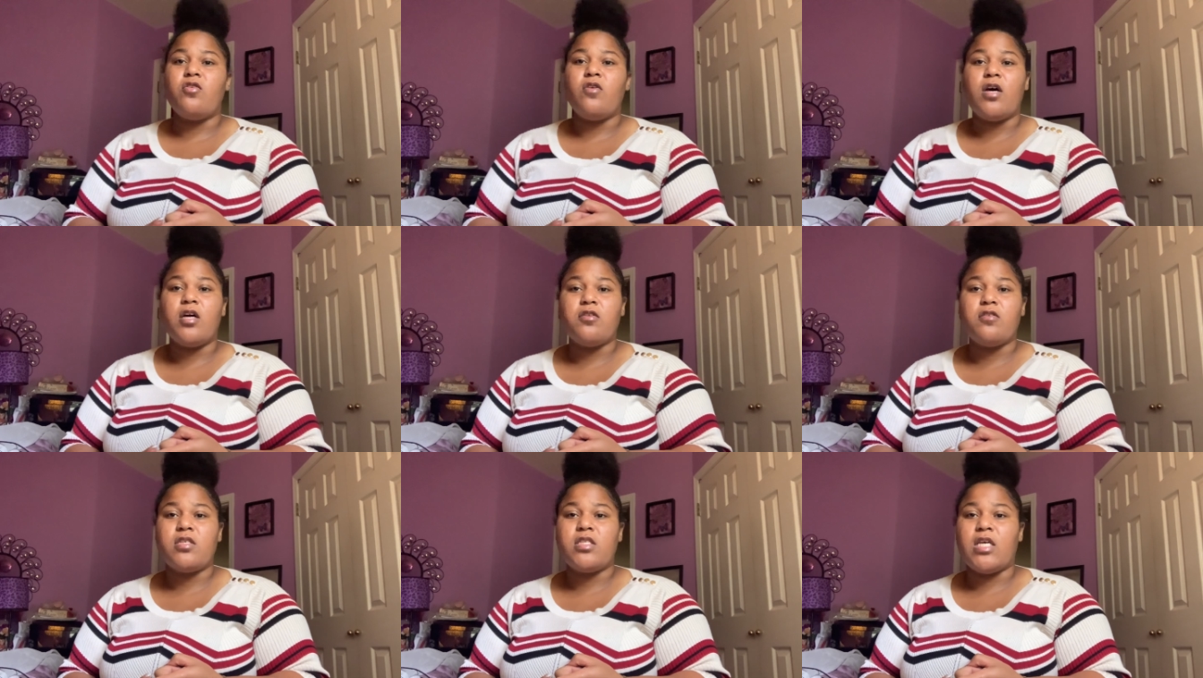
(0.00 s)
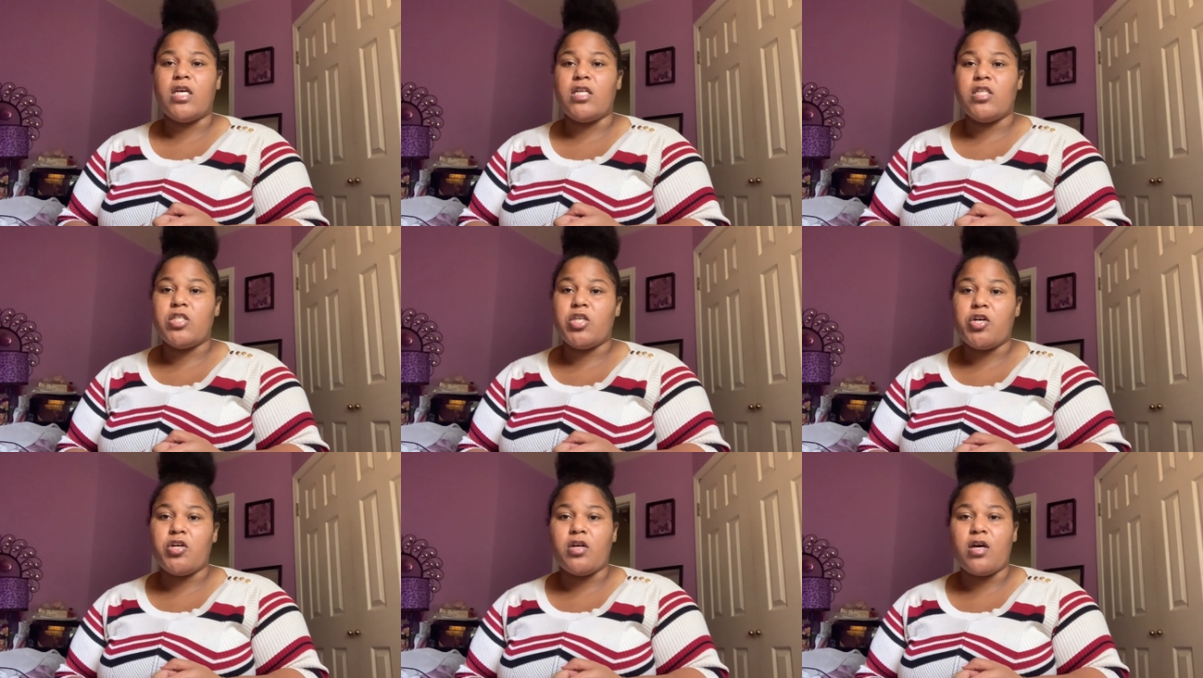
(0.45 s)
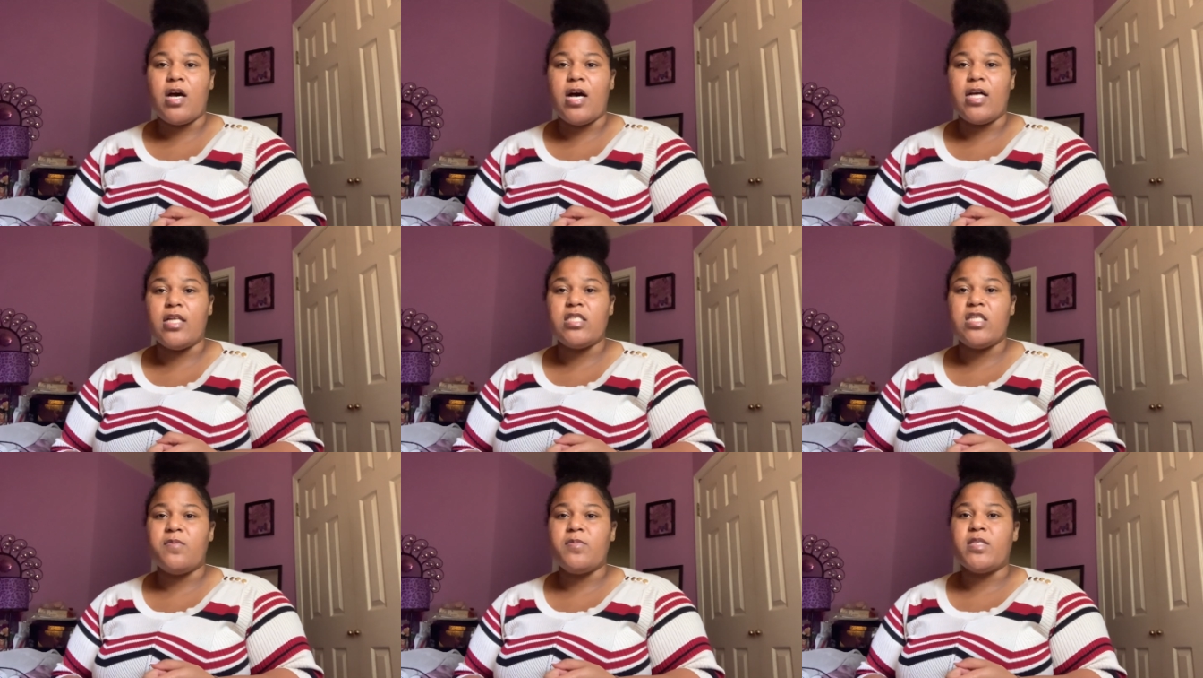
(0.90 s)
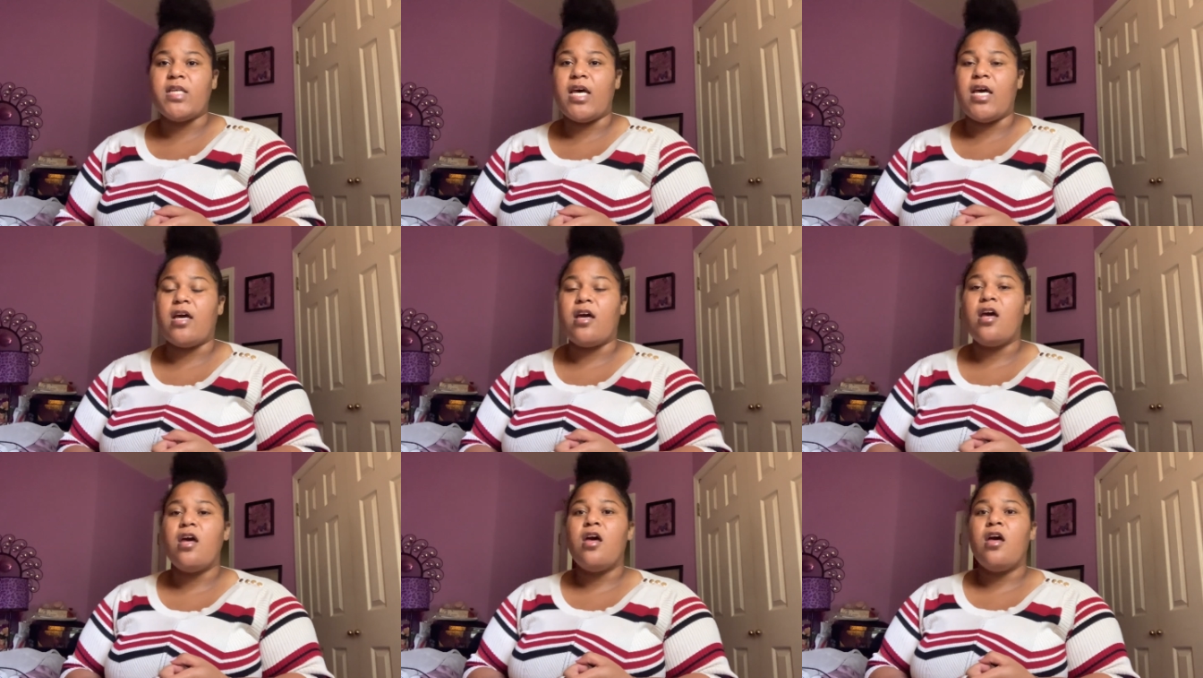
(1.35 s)
understand certain concepts
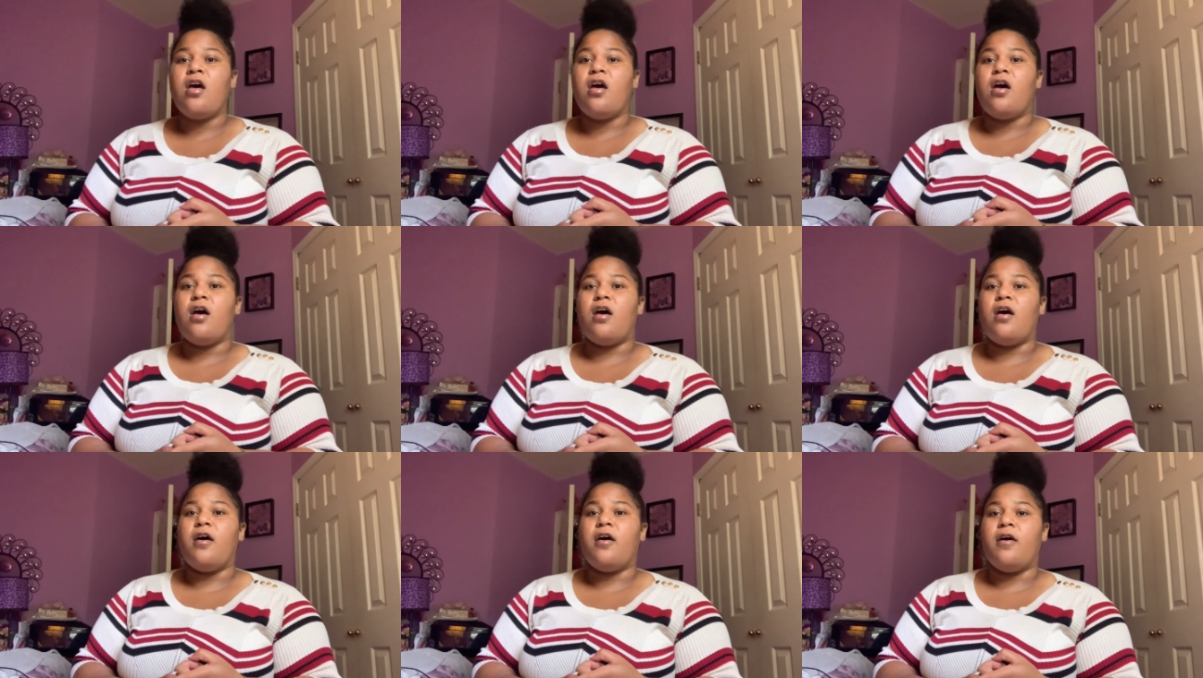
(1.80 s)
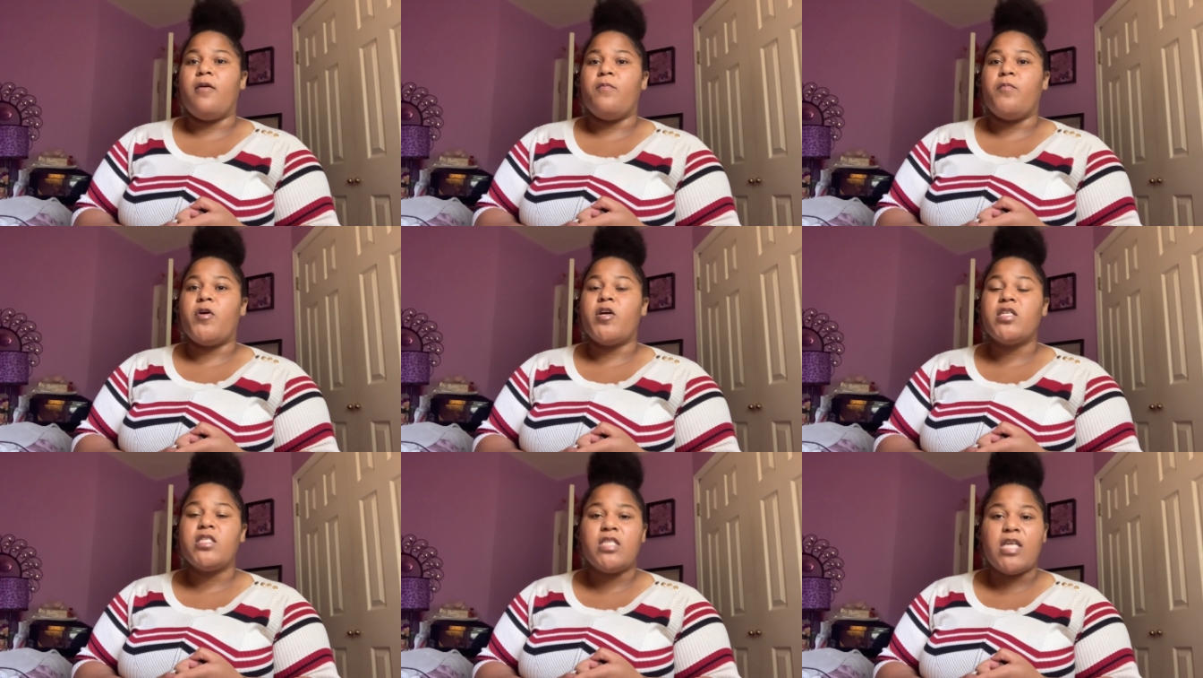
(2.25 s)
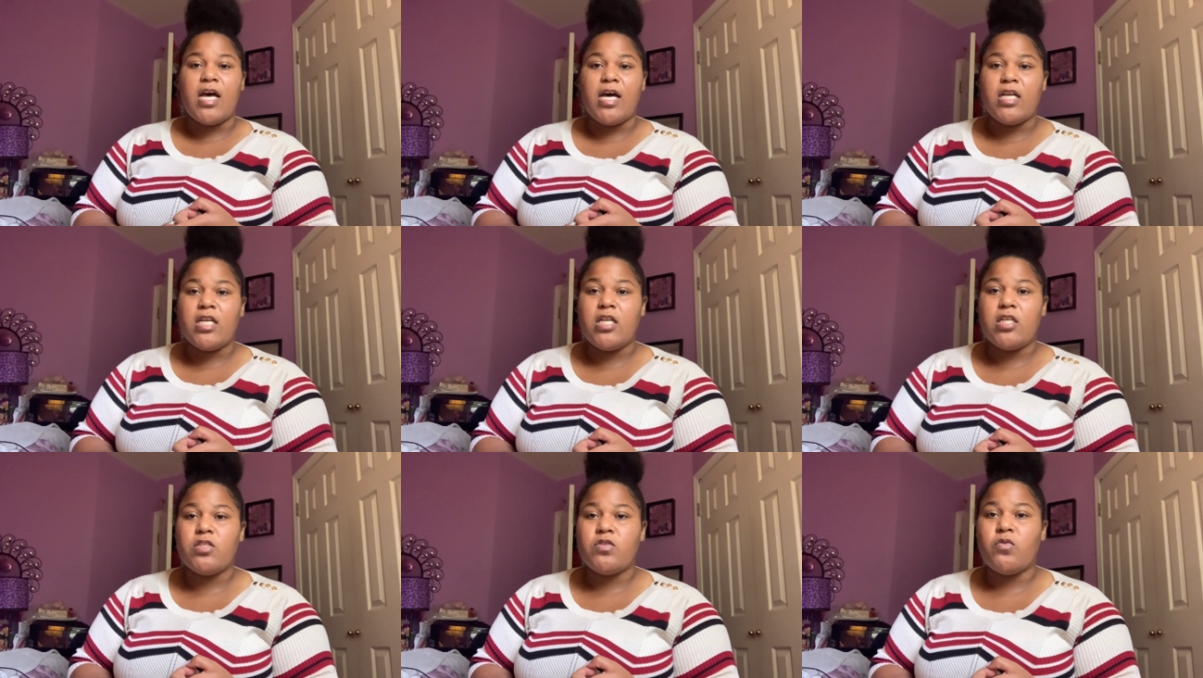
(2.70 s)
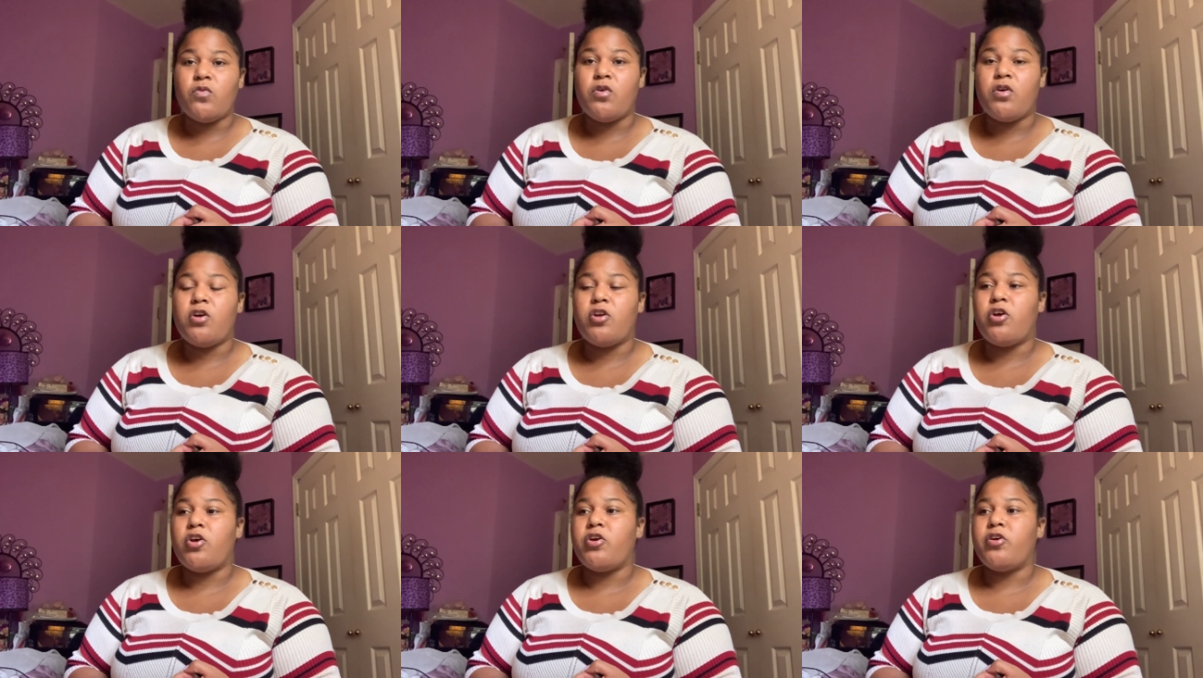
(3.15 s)
like personality
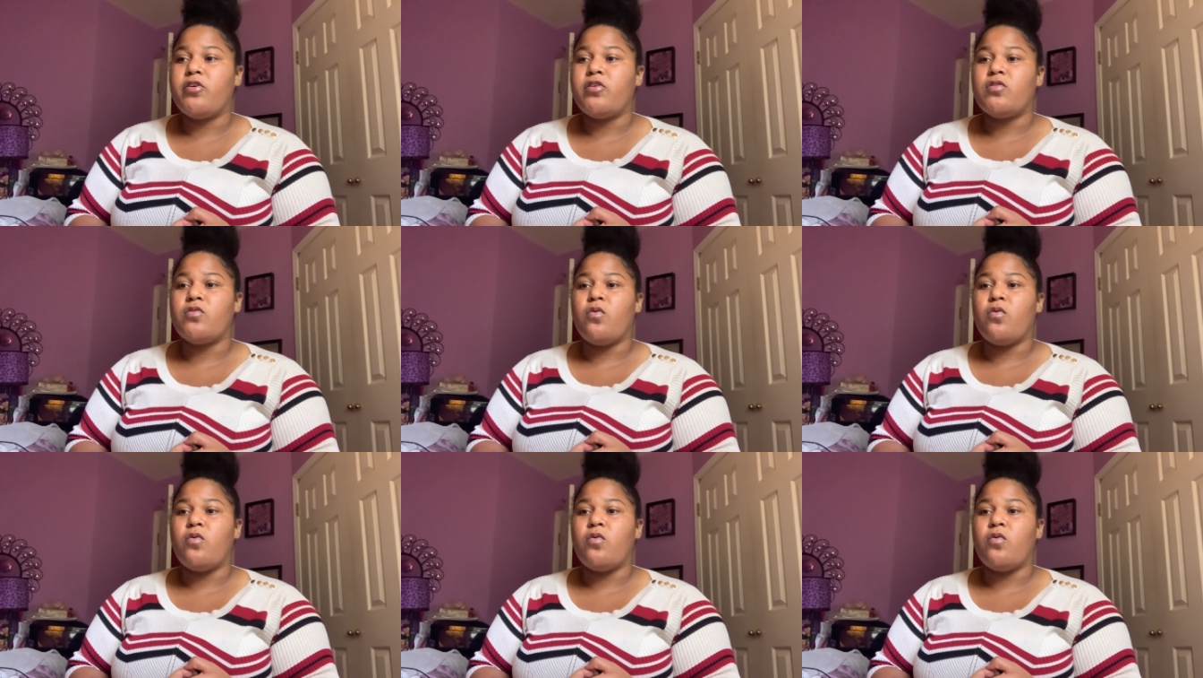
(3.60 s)
disorders